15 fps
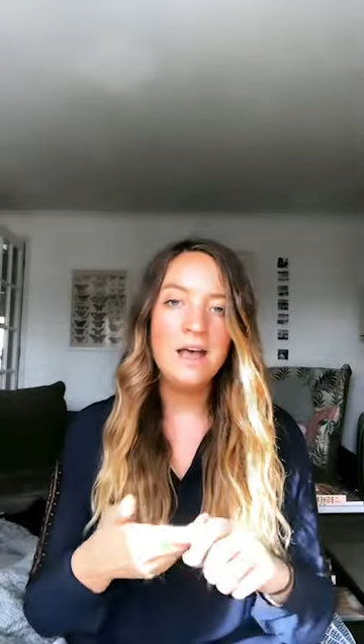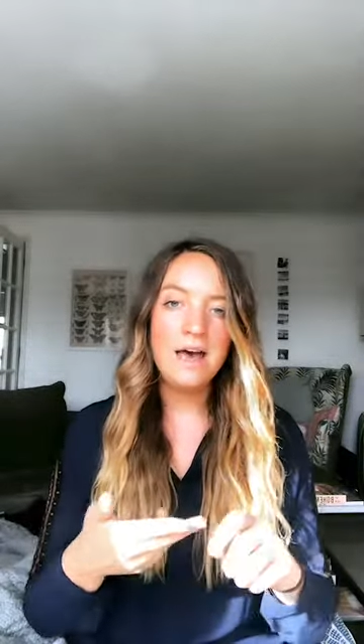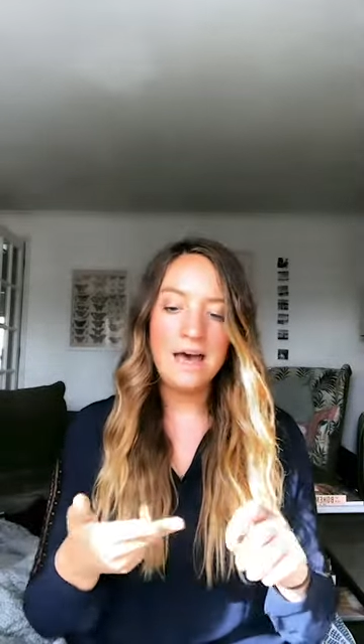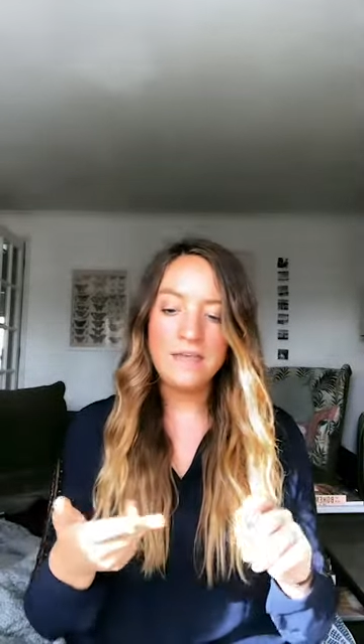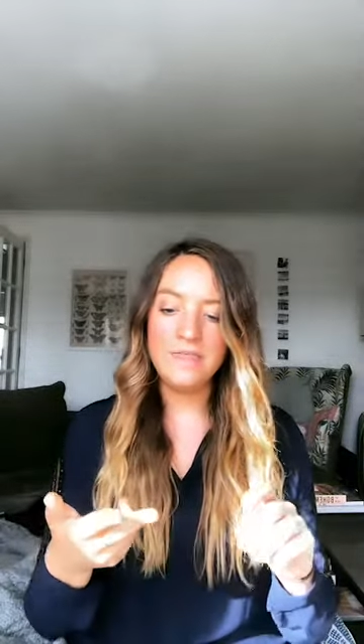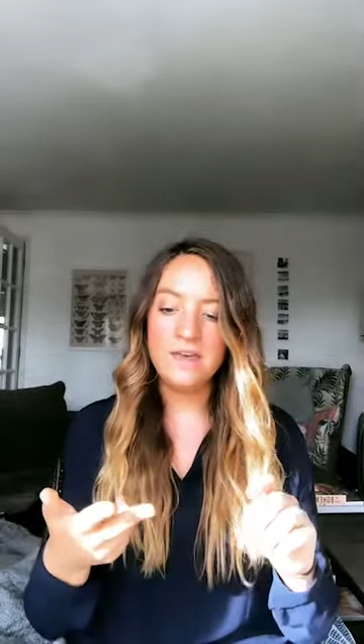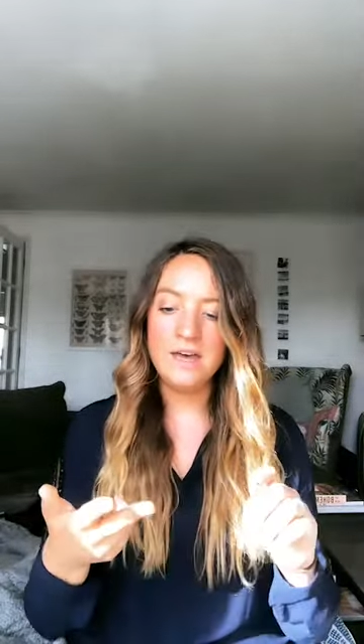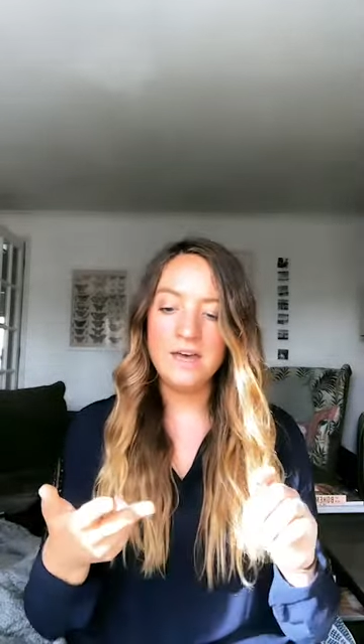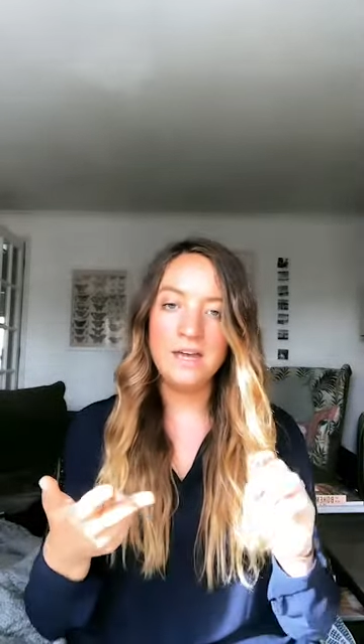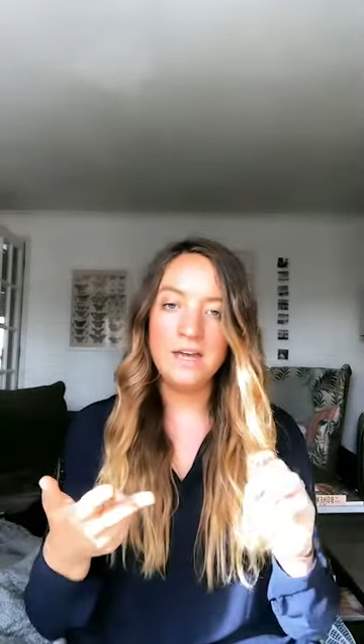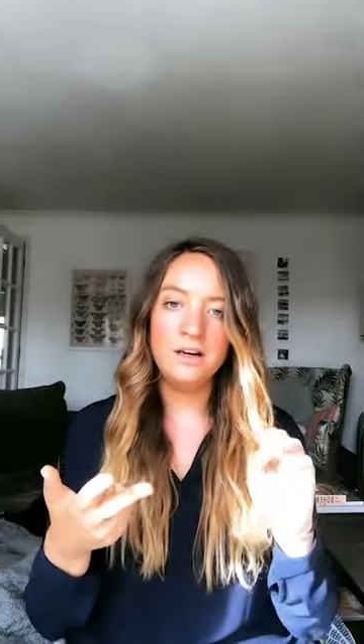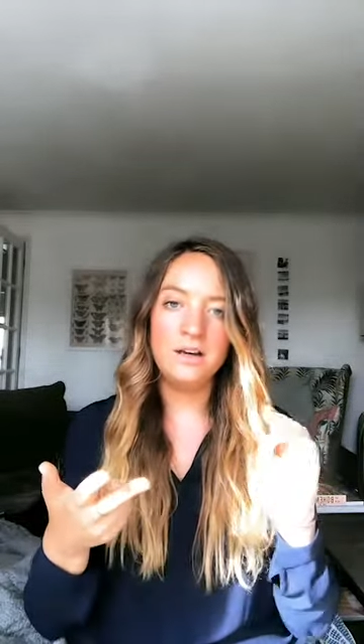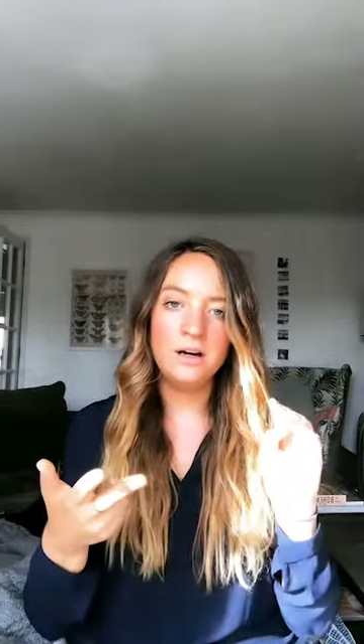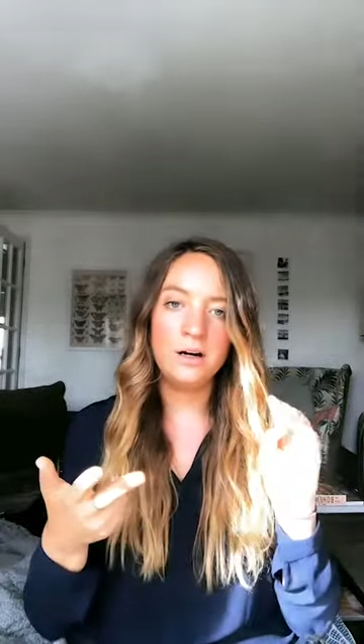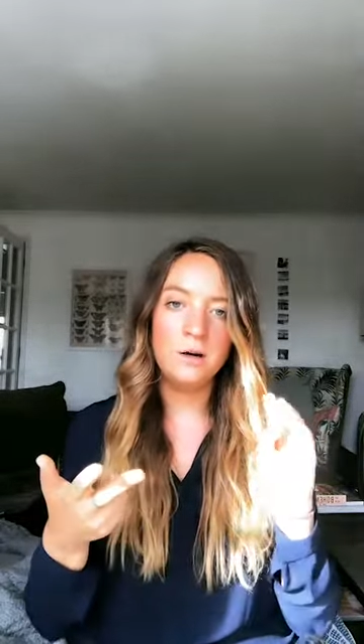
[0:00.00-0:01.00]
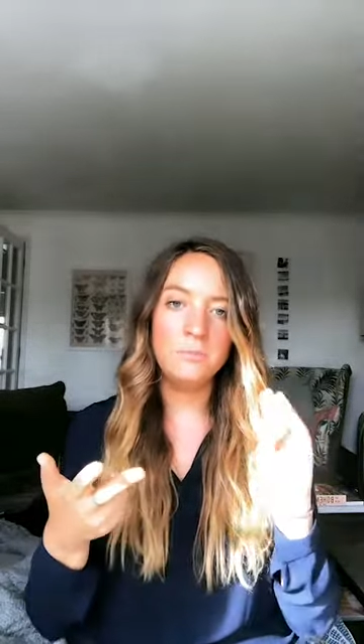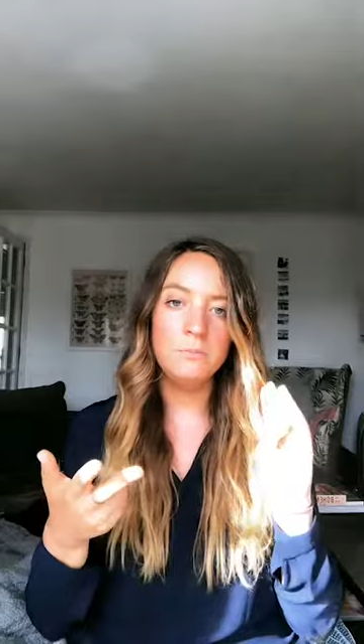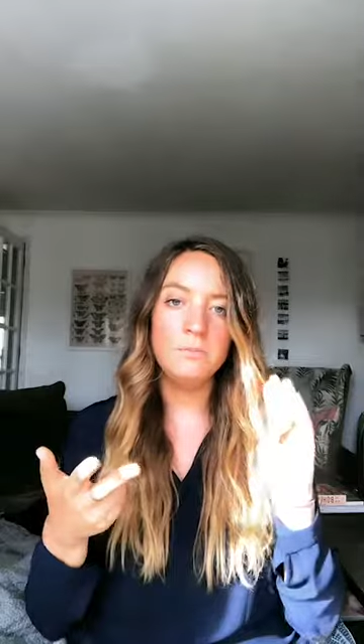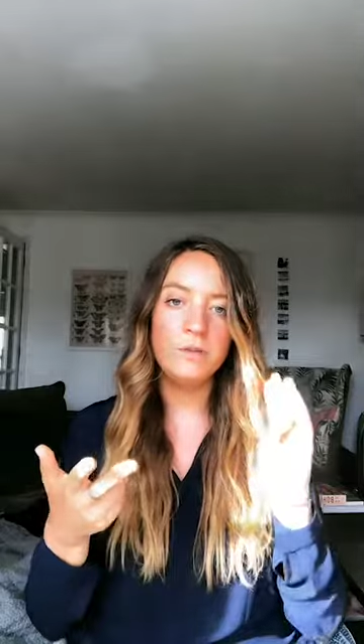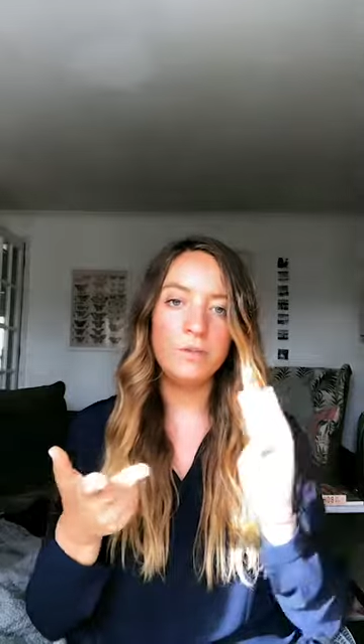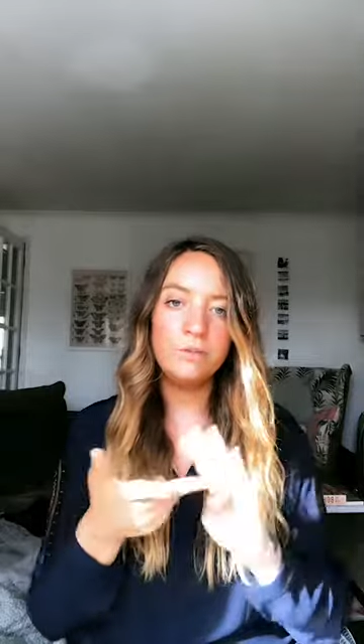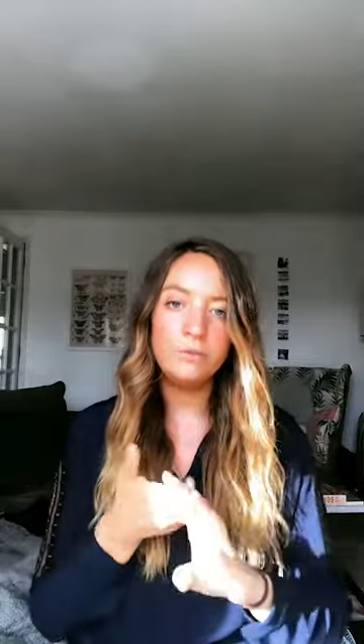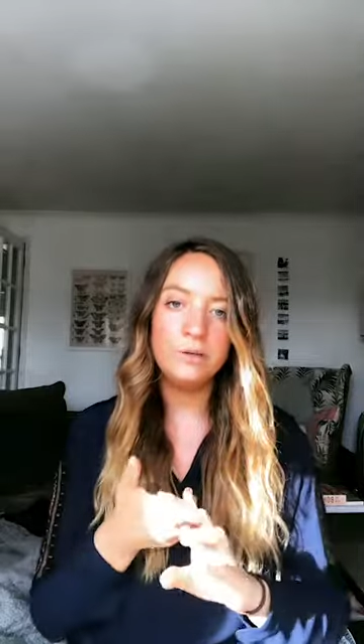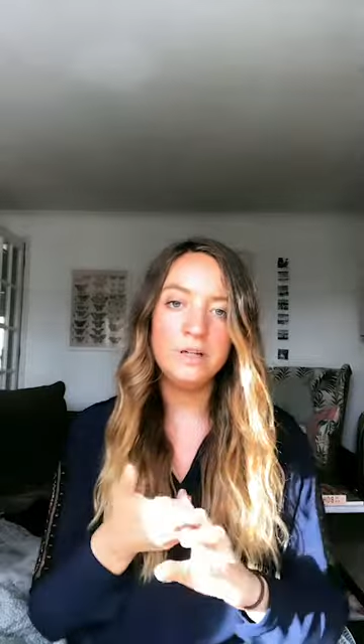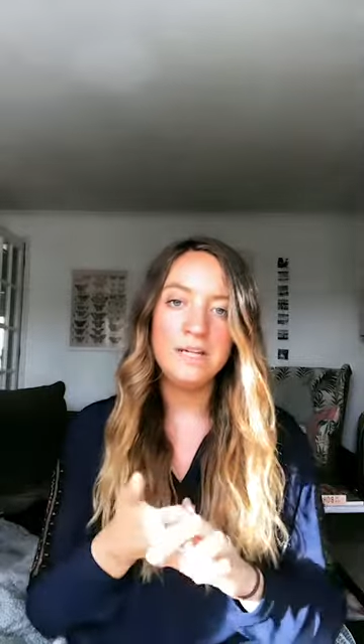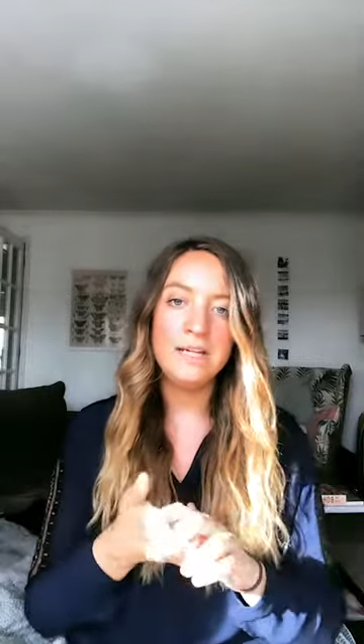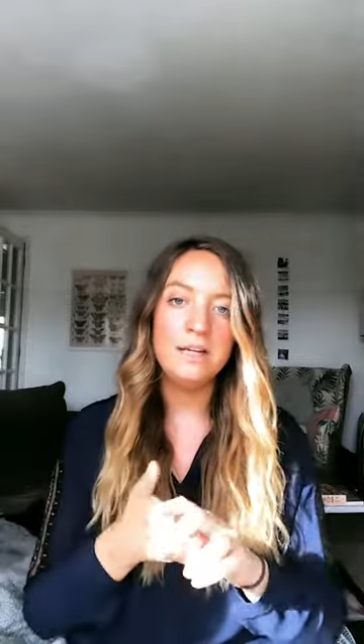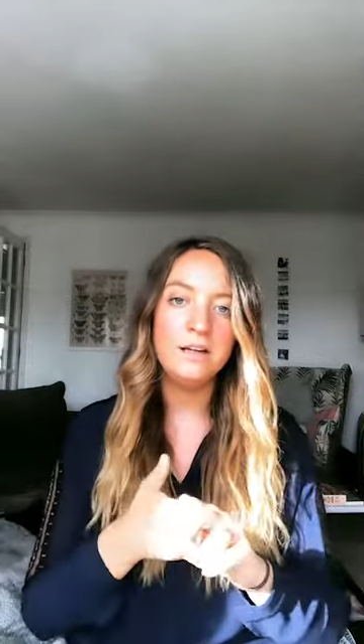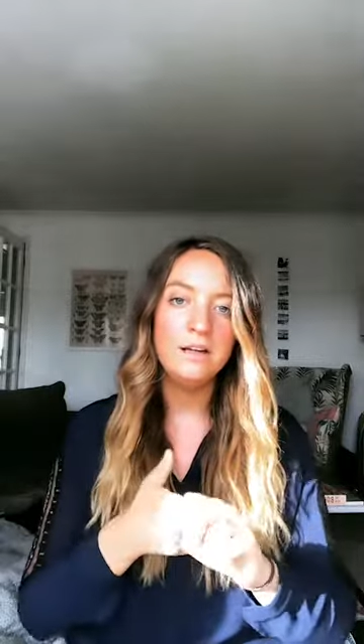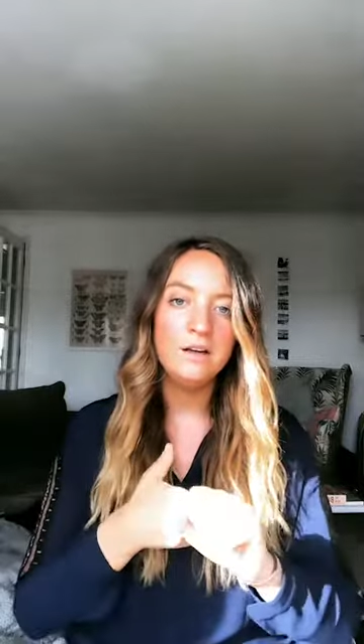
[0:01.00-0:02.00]
And then
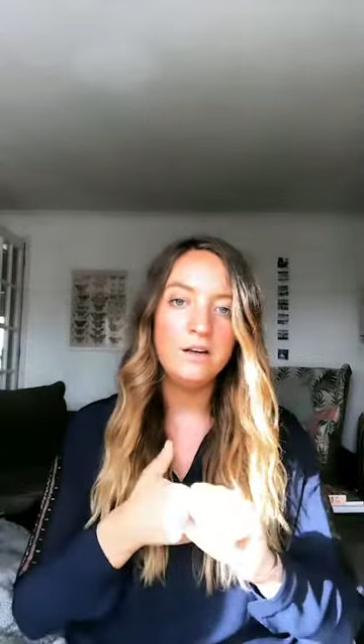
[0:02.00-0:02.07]
3,